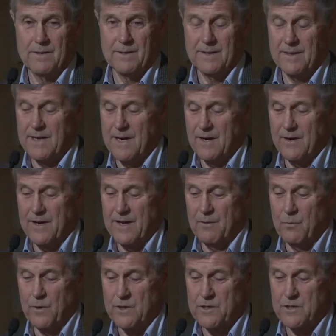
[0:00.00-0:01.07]
an area
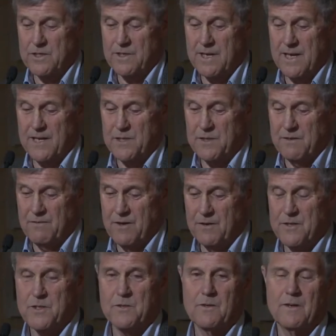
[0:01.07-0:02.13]
which has a
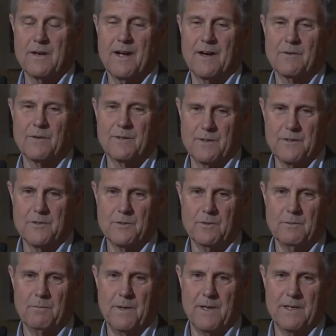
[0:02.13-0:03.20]
very strong
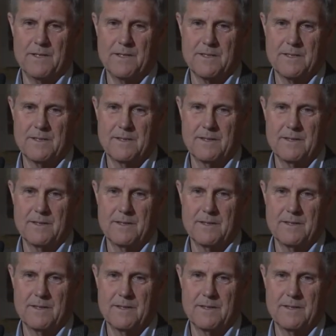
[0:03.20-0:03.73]
agricultural base,